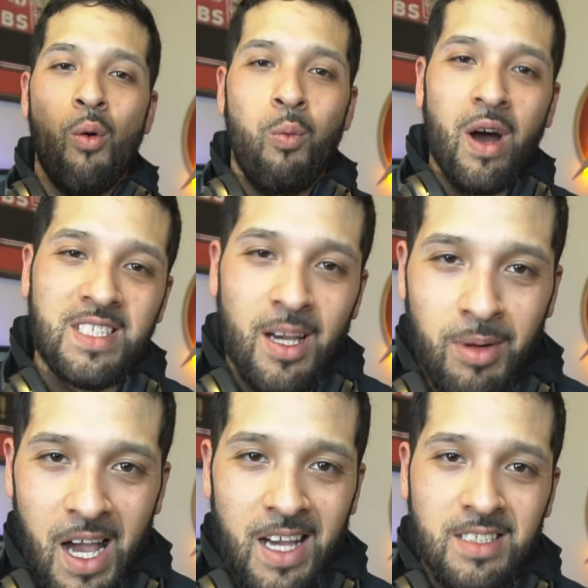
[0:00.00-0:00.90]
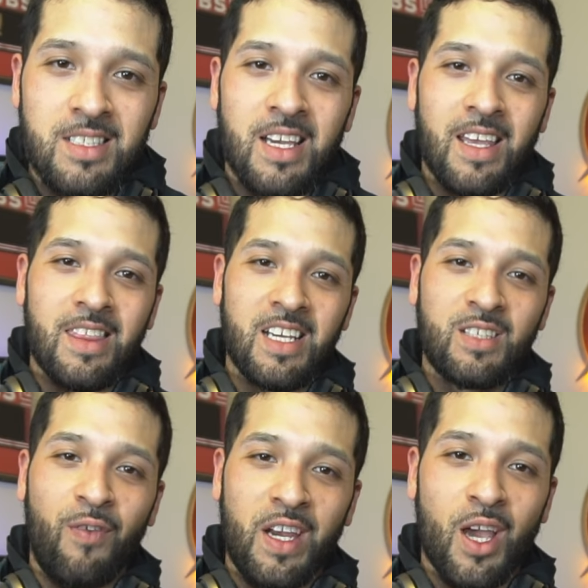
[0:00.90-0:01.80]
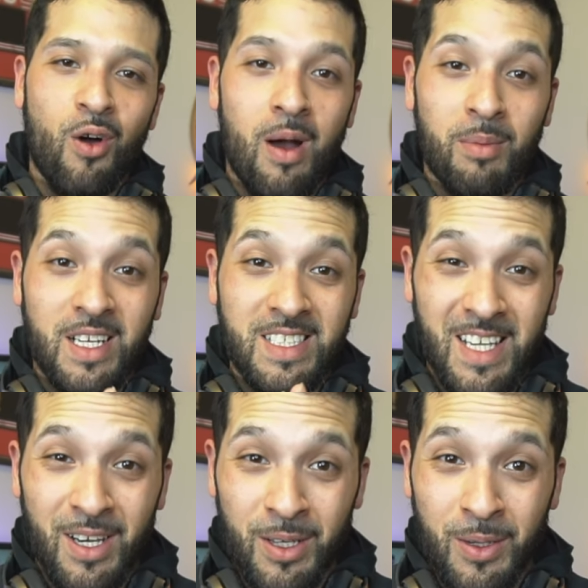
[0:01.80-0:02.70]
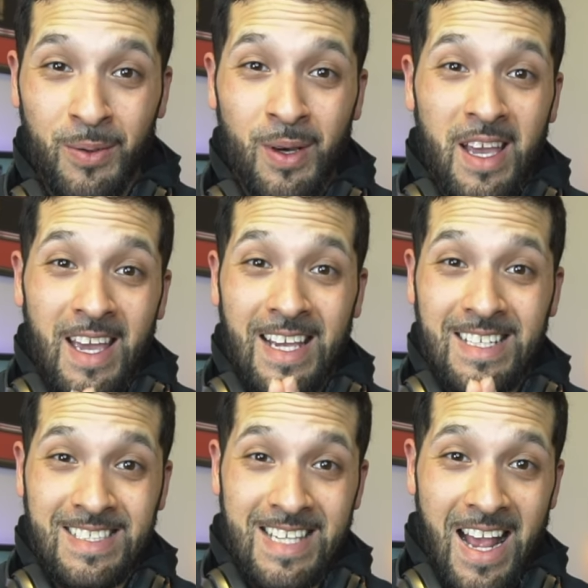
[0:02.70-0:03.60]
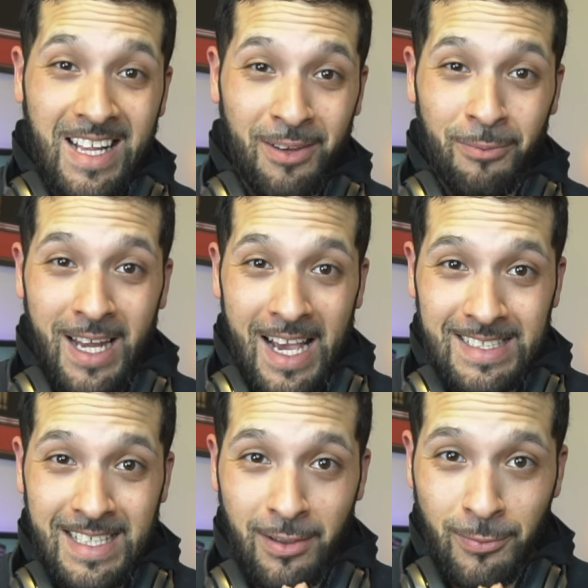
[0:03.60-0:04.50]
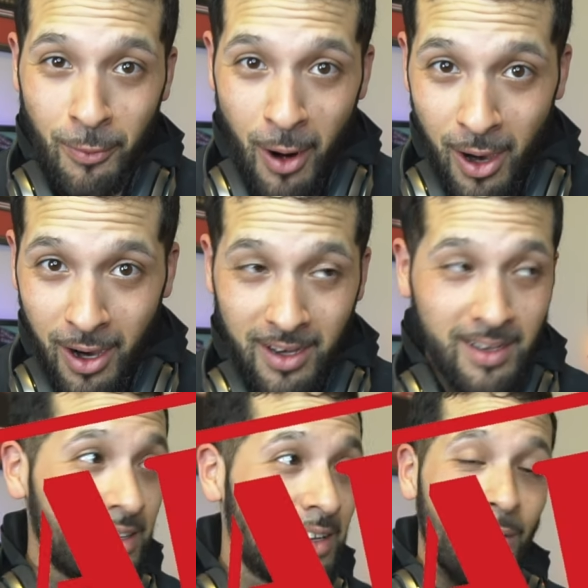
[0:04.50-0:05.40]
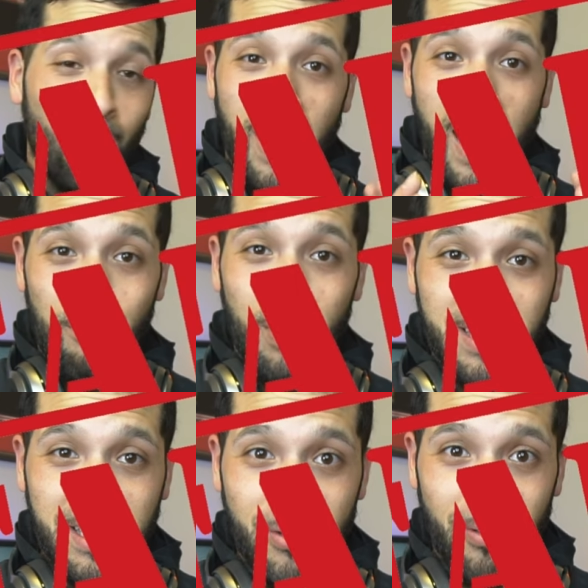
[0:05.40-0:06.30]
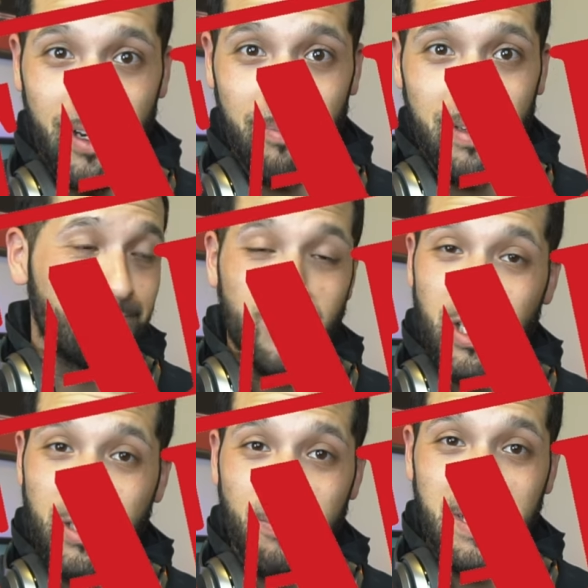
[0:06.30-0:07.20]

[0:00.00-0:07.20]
What's up guys? In this video, I'm gonna tell you exactly what I did wrong when I booked a trip just